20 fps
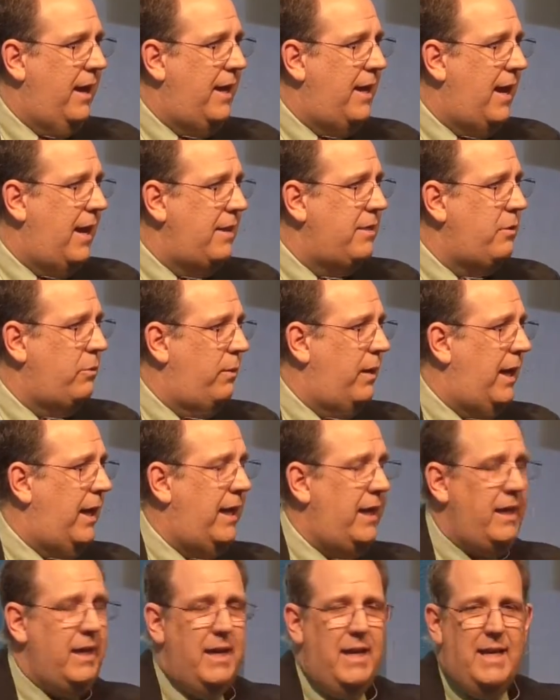And either
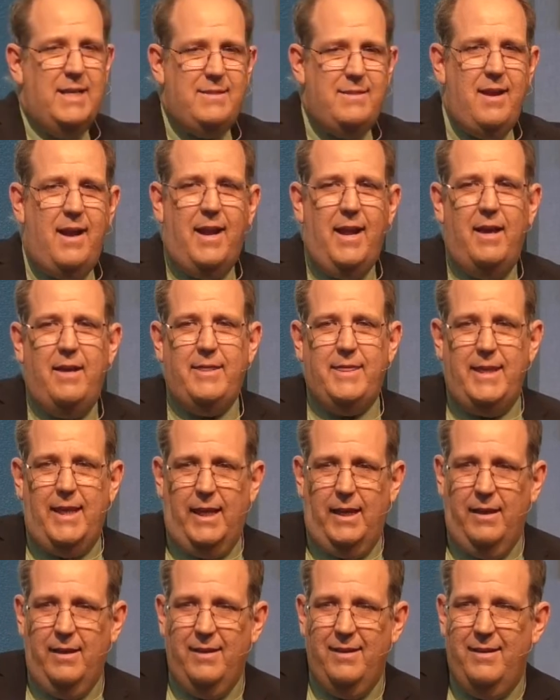way, it's not
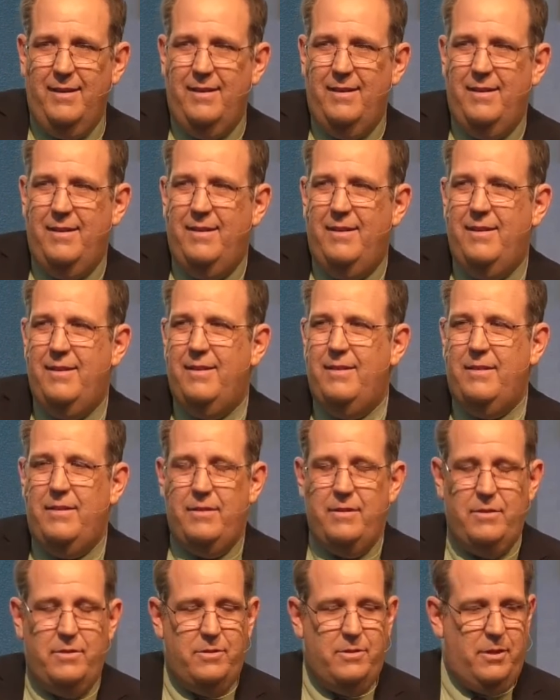healthy.
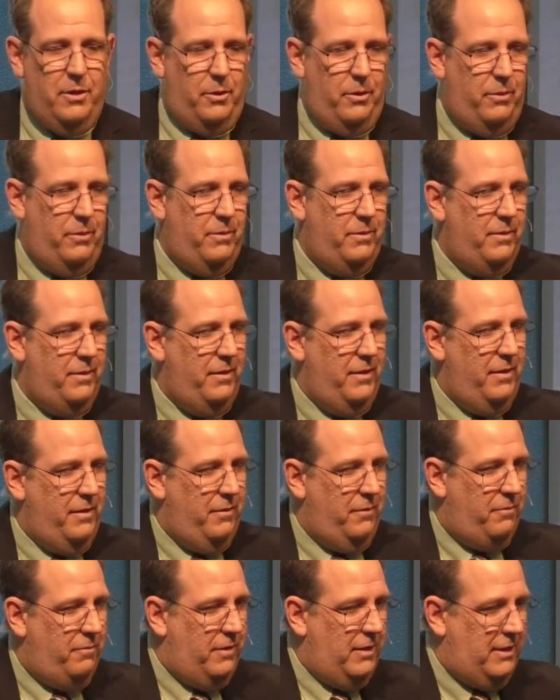So,
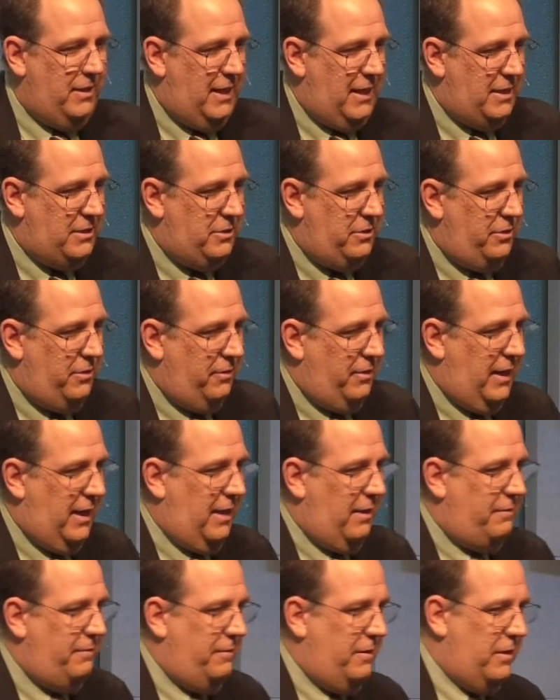realize you don't
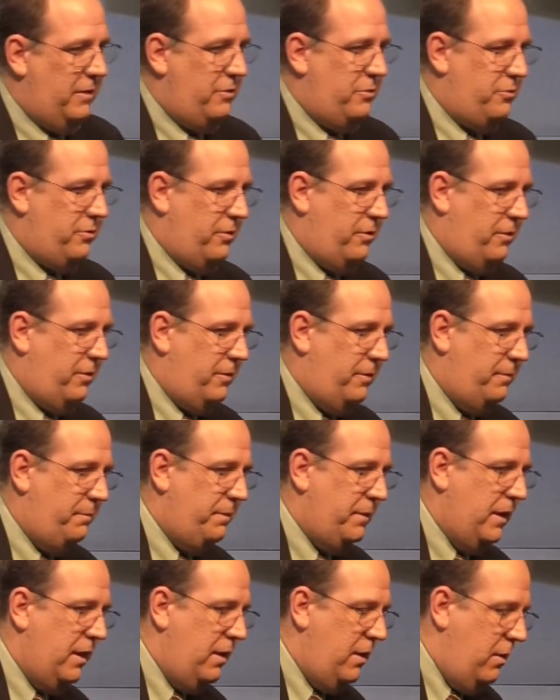have control.
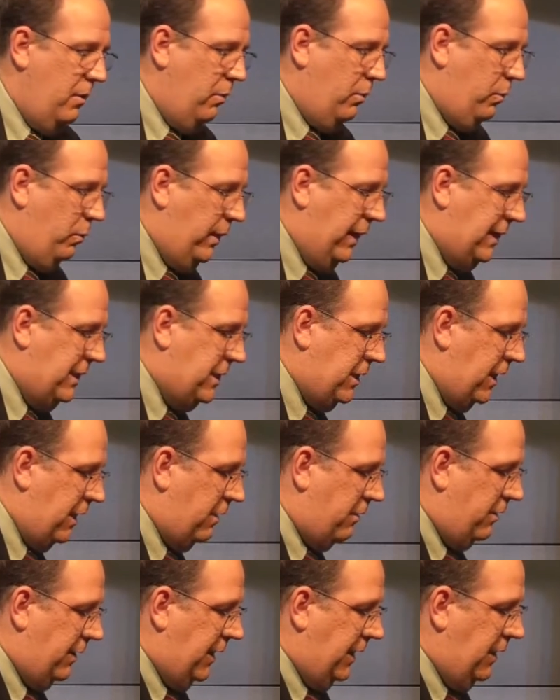We
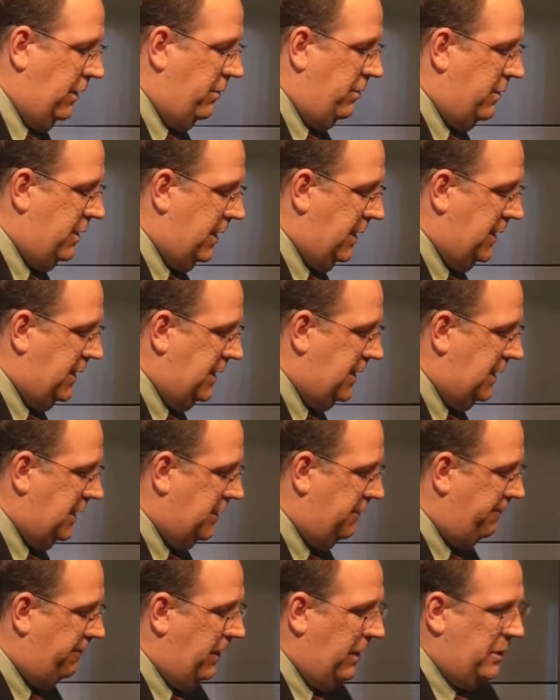generally use this
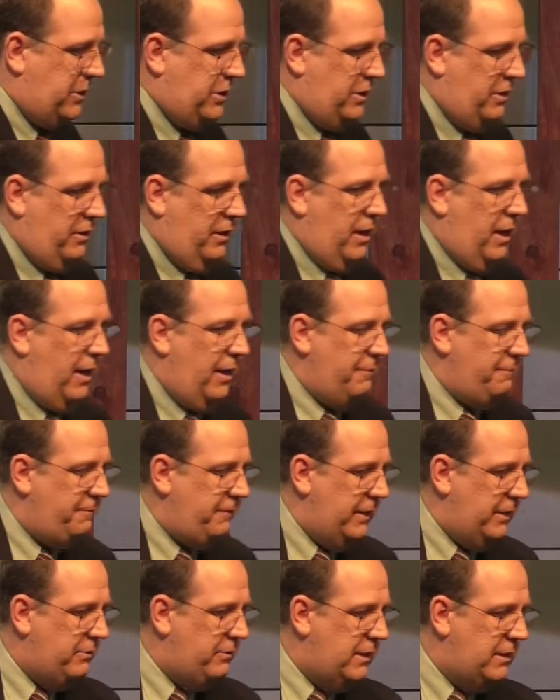dysfunctional
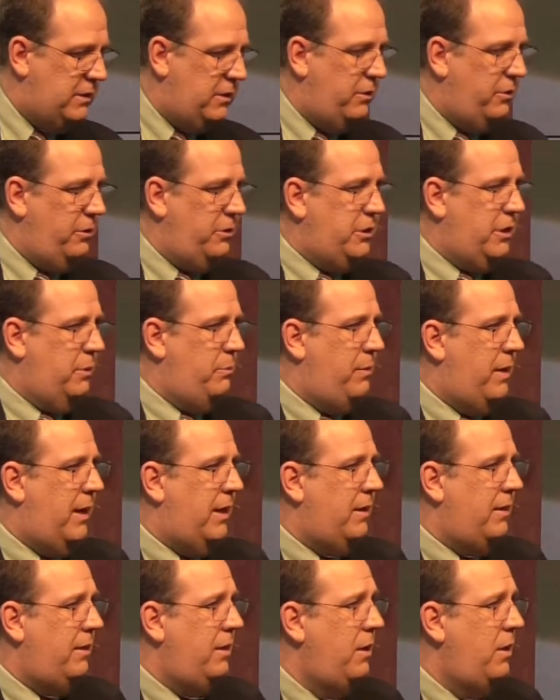conflict resolution
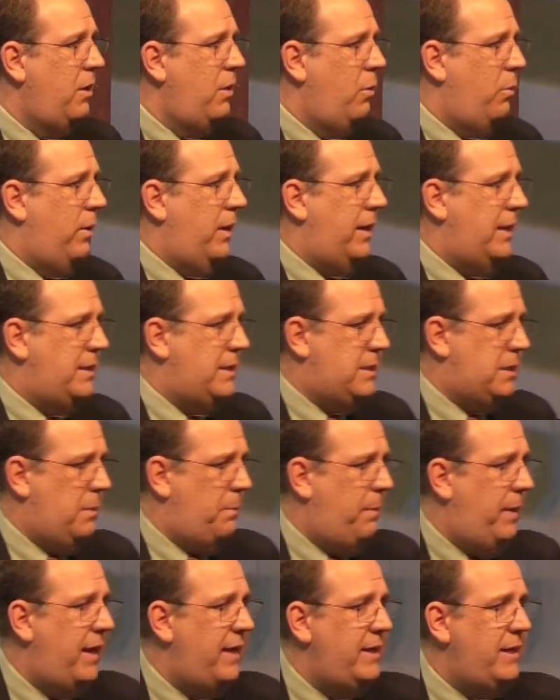model where it's
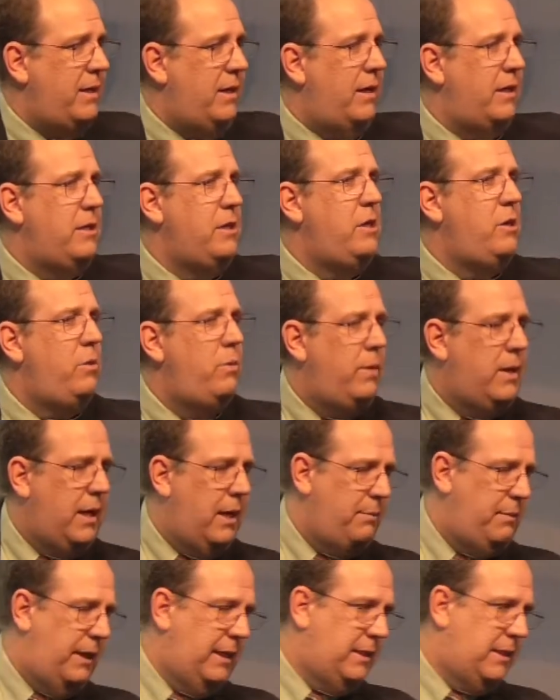dependent on you
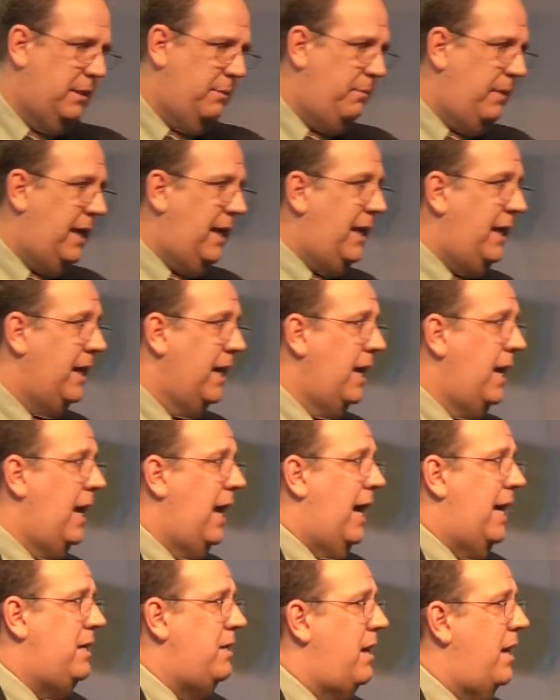coming to me
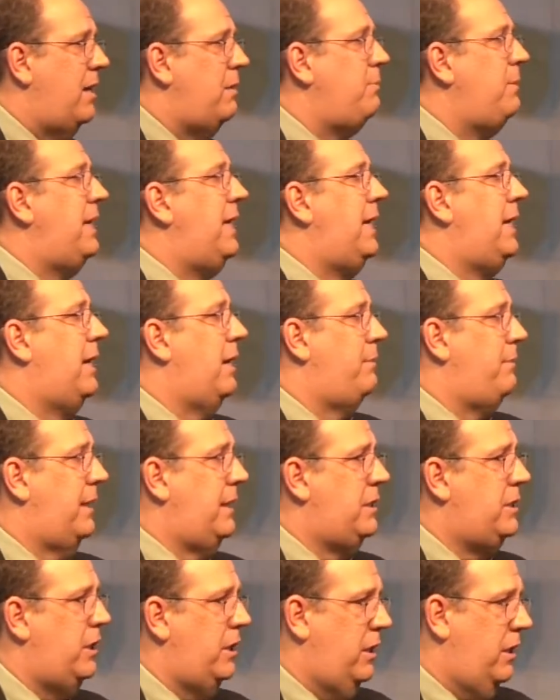and not me
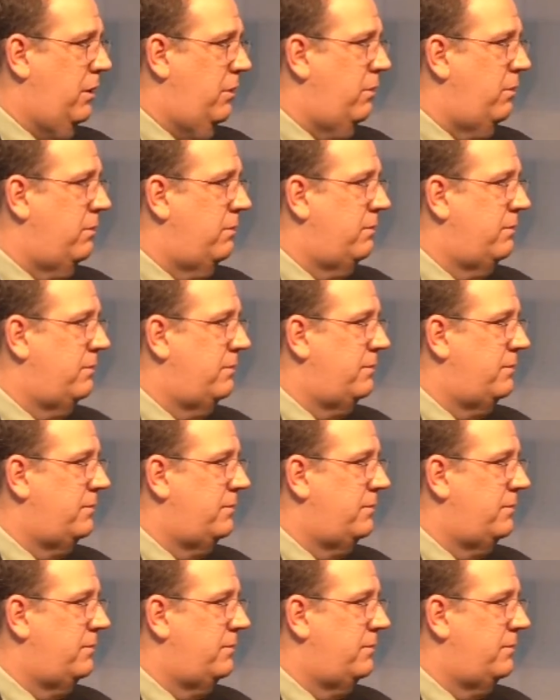coming to you.